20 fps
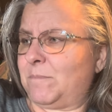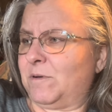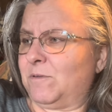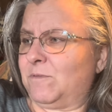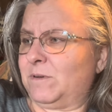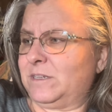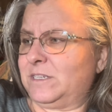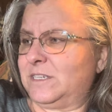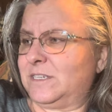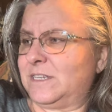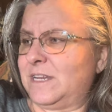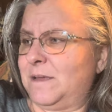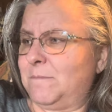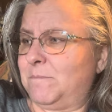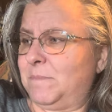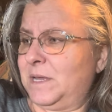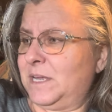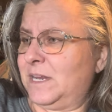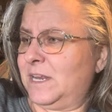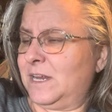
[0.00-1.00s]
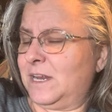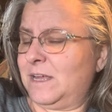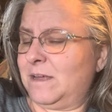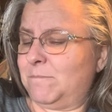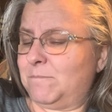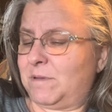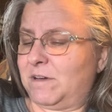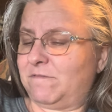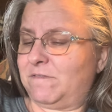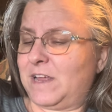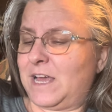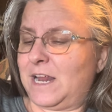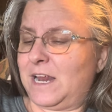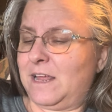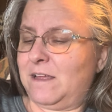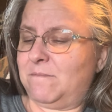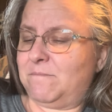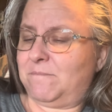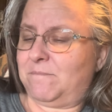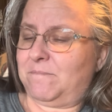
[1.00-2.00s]
what's his name? P. Diddy? Puff Daddy?
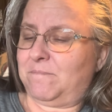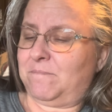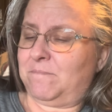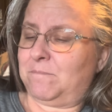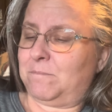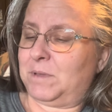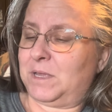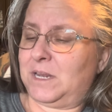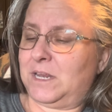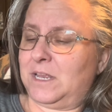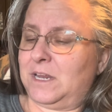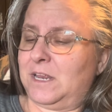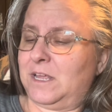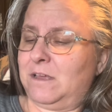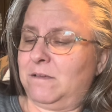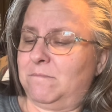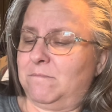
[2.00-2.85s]
P. Diddy?